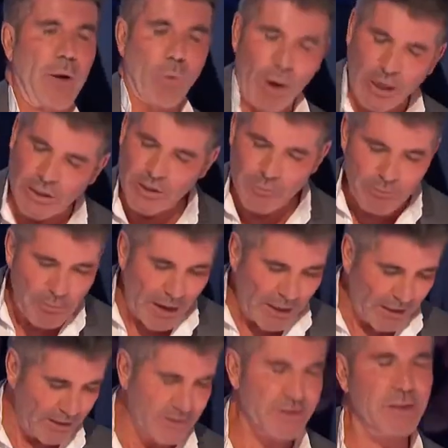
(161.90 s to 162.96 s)
well, you've
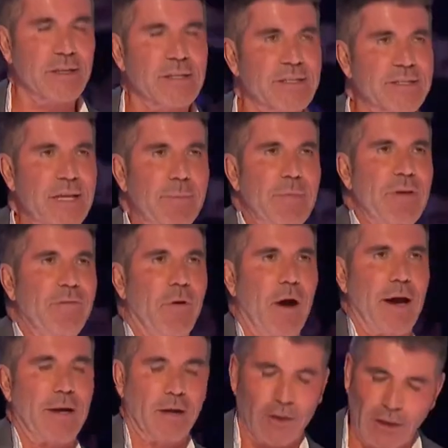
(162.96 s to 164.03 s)
made it to the
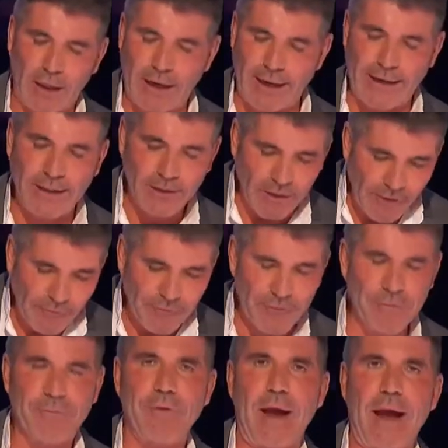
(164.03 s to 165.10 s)
semi-final. I love
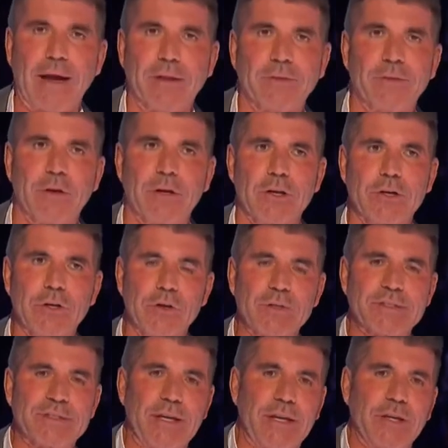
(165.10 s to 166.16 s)
the fact that you
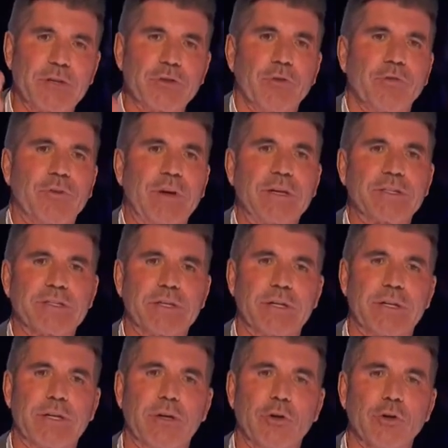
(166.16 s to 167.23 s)
said in your
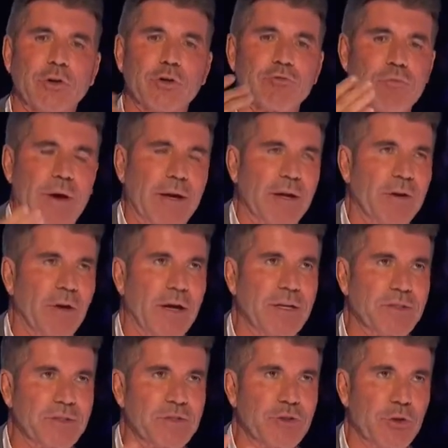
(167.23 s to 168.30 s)
VT who you
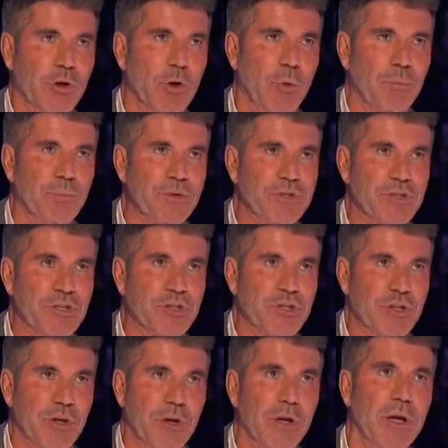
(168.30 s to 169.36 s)
recognise as your
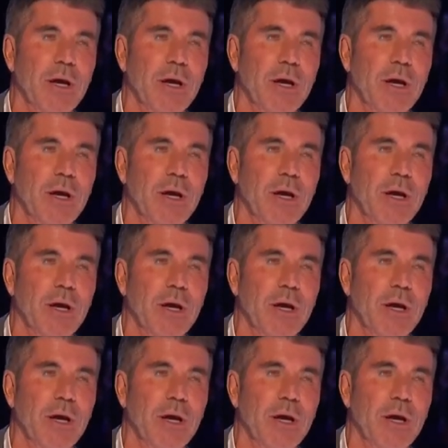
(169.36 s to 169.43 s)
competition.